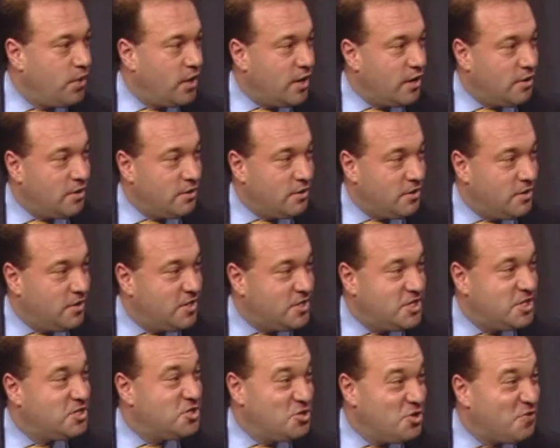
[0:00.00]
But
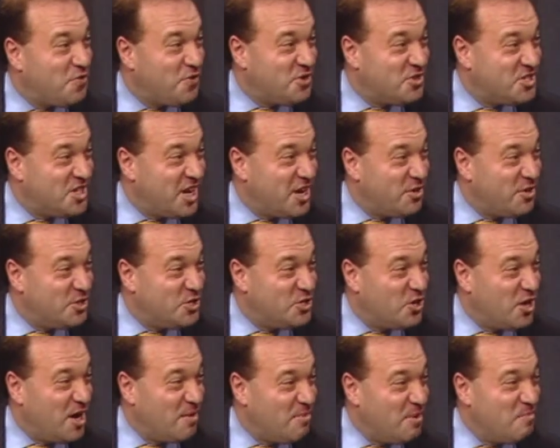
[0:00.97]
this isn't your first day on the
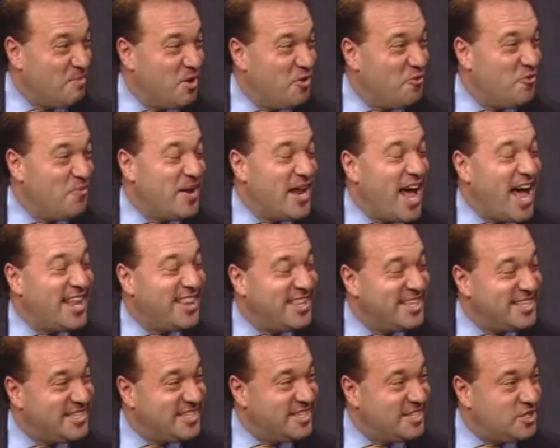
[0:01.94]
job. I mean, you've been at
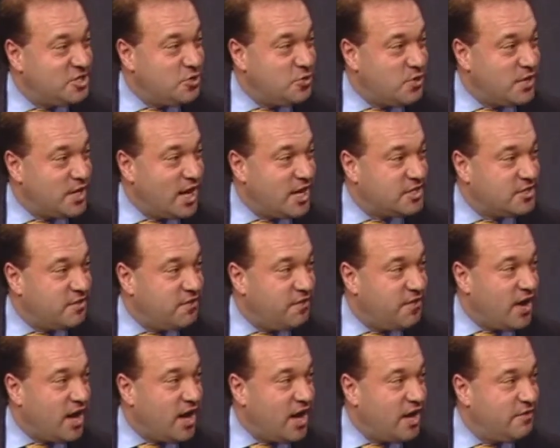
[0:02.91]
this since
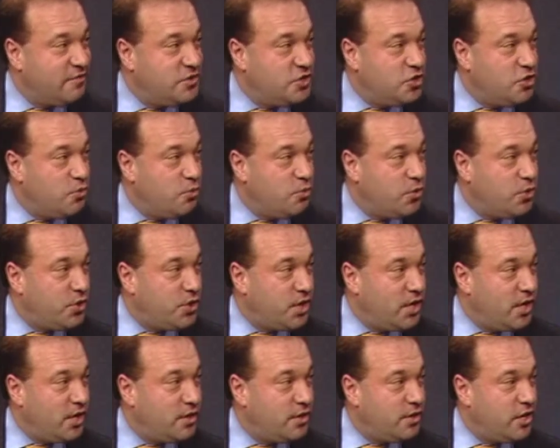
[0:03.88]
2005. Do you
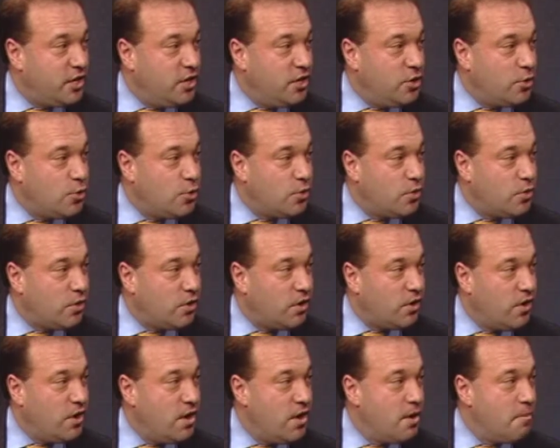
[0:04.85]
think that
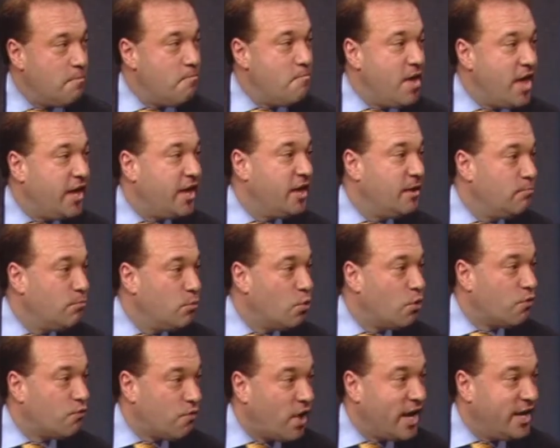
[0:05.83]
you're making
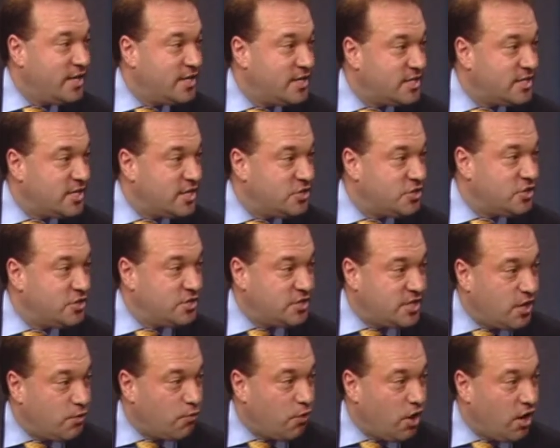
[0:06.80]
more right decisions
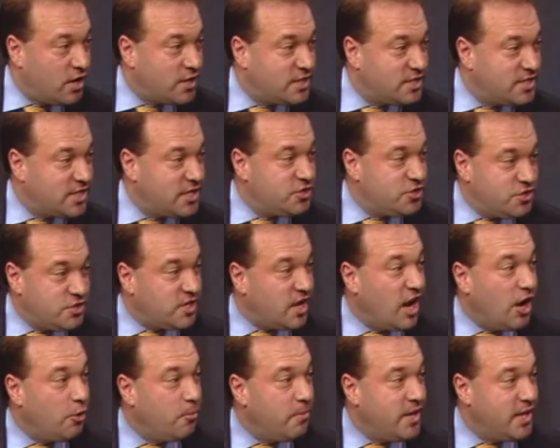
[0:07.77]
than wrong decisions?
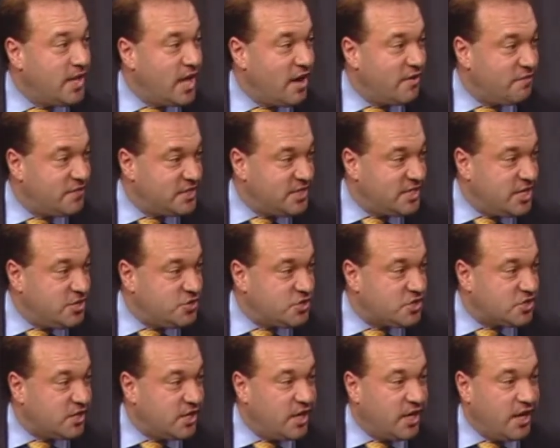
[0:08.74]
And I don't mean that
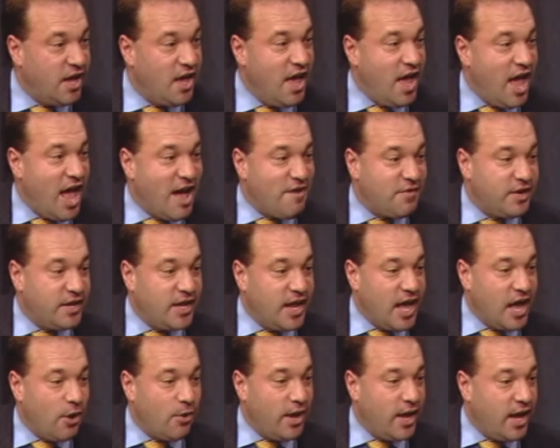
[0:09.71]
facetiously, having
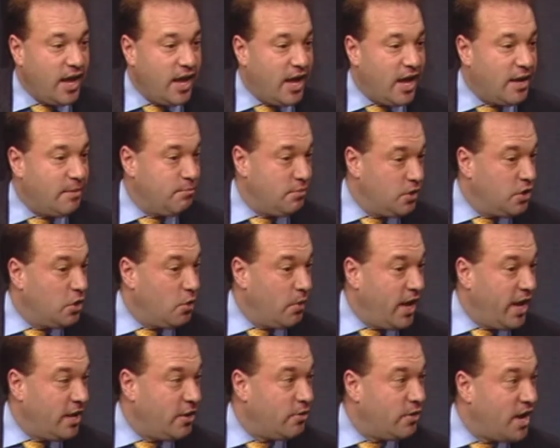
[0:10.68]
now had, you know,
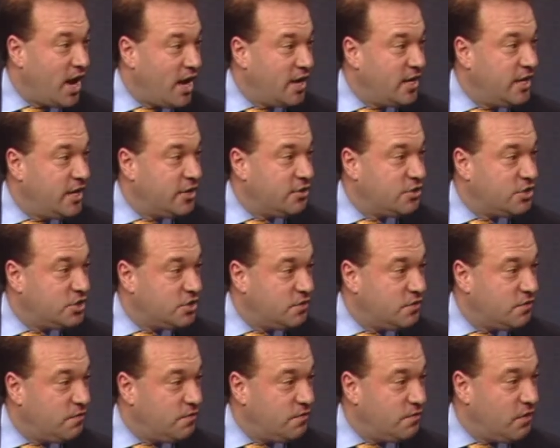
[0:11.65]
eight or nine years
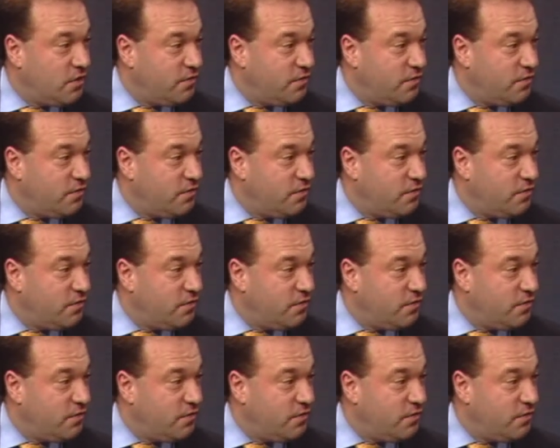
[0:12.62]
of,